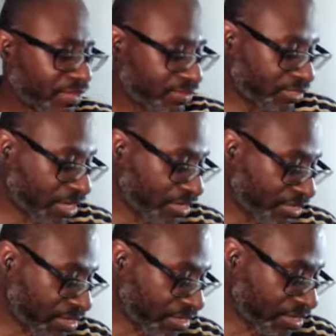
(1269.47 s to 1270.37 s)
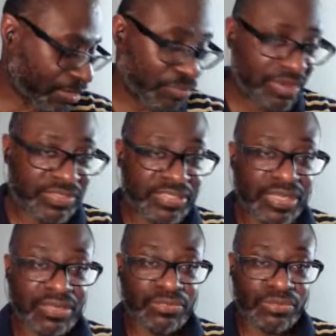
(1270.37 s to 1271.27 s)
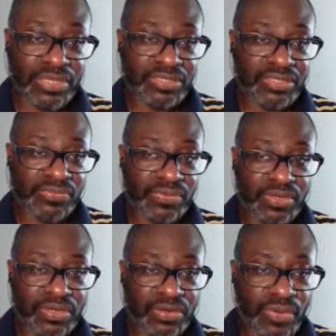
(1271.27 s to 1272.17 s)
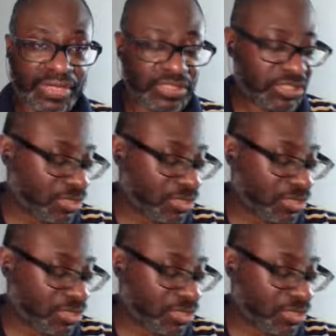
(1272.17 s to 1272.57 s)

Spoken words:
Doug, brother Doug, who does a great show.